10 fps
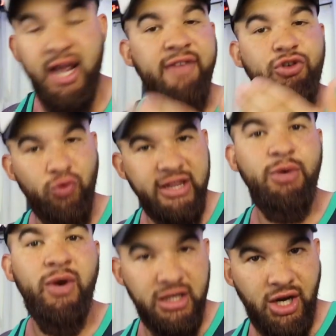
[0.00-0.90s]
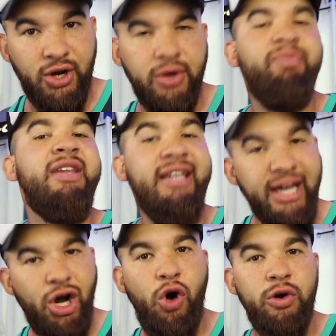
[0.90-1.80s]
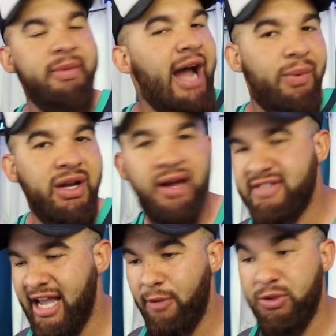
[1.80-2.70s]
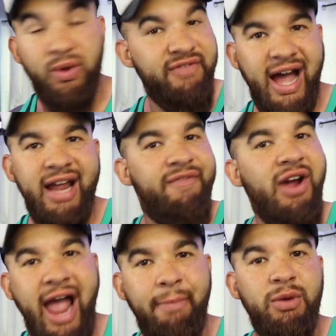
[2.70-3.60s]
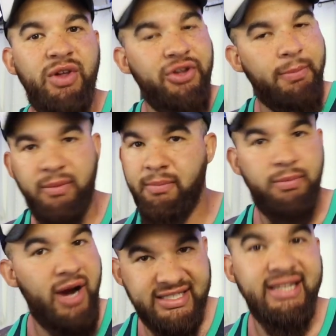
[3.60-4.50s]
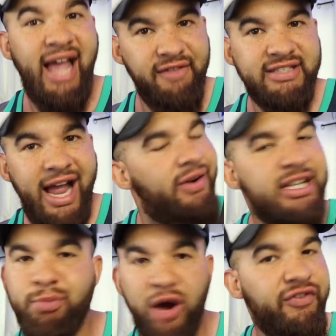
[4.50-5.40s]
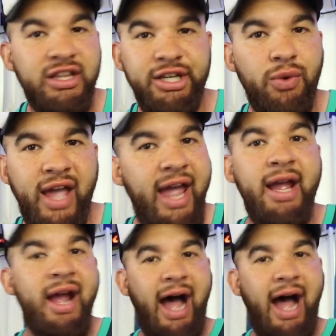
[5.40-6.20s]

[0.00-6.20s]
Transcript: If you really want to learn get a hold of me. I would love to help you. If not, if you're happy with your present lifestyle, that's perfectly okay.